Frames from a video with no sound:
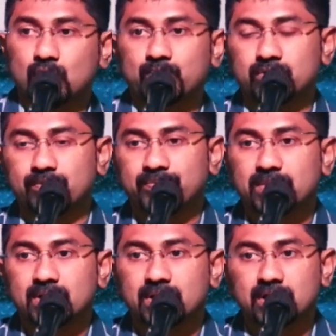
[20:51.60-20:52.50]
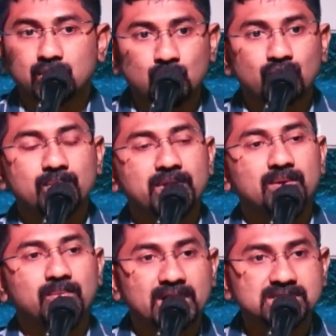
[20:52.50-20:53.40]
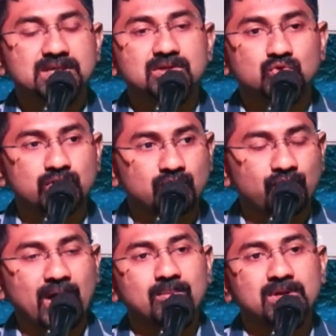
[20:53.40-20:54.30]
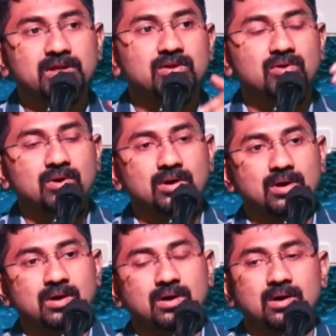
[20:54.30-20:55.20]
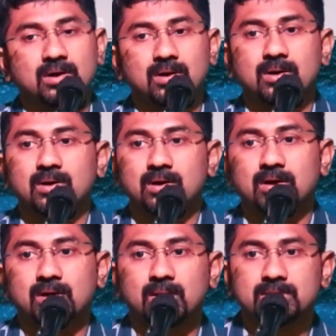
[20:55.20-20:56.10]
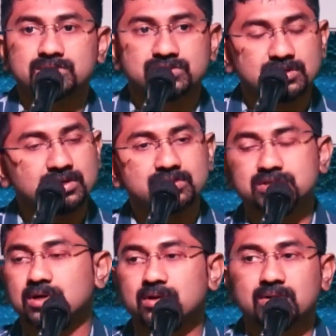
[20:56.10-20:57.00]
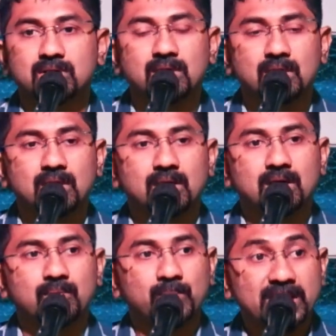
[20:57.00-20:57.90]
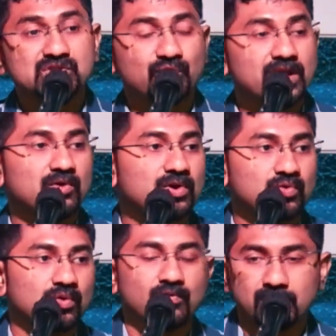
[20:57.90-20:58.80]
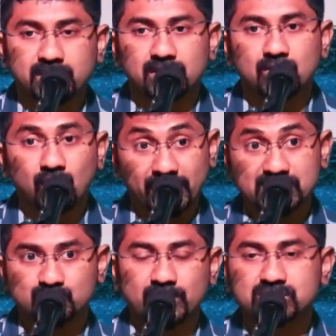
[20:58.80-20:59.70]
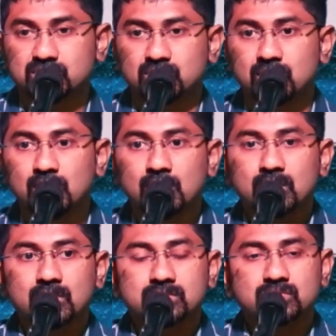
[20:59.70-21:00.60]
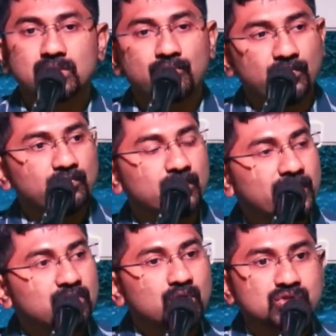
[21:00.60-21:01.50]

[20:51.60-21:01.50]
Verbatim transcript: stop you you will be a blessing to your family, your uh, uh, church, or uh, uh, place wherever you are working. God has placed you. So if everybody